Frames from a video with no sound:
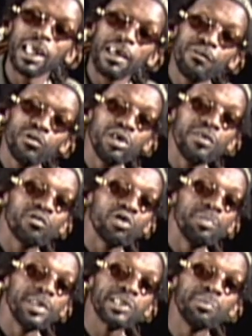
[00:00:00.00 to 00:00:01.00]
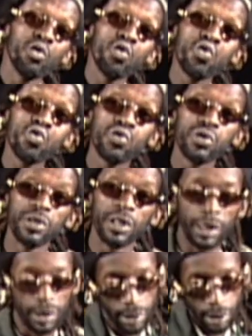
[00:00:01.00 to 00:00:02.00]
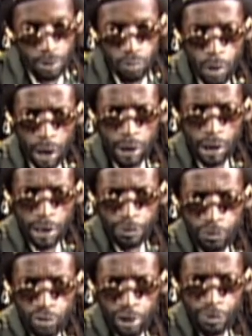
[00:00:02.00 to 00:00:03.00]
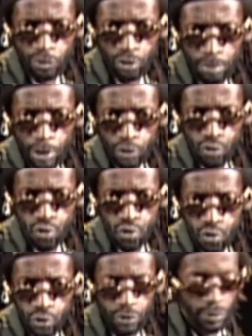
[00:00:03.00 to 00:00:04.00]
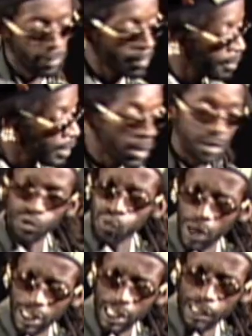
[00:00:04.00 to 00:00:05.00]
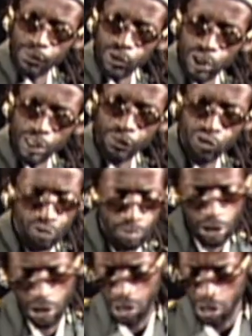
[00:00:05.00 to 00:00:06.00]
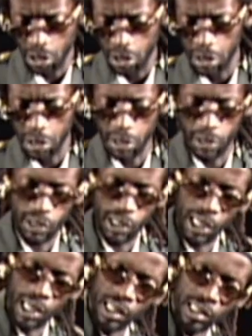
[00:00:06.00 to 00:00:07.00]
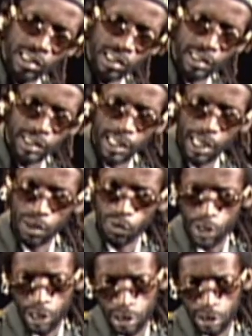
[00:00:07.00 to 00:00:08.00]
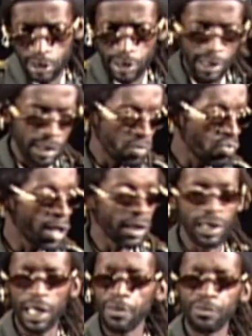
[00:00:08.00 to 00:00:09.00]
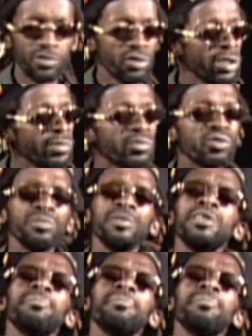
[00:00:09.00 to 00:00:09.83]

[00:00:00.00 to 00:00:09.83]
life you live could be smooth, then the one life you live could be crude. The one life you live could be easy, healthy, and wealthy. Then the one life you live could be